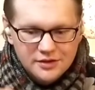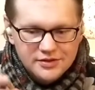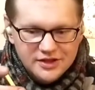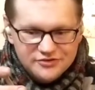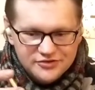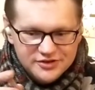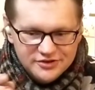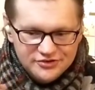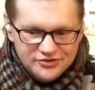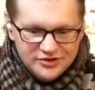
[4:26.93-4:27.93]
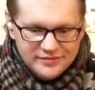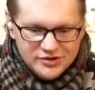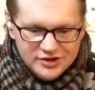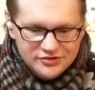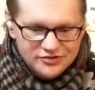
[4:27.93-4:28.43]
And that's this
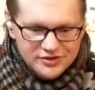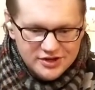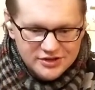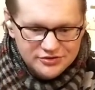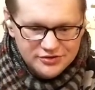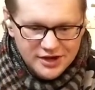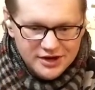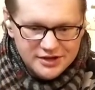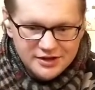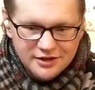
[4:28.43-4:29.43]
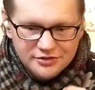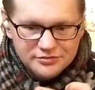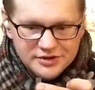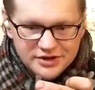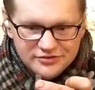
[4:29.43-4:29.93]
7-inch, and then you got a
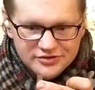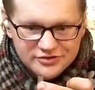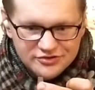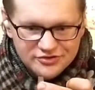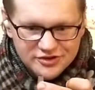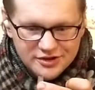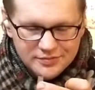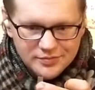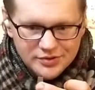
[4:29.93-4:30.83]
3/8-inch tip.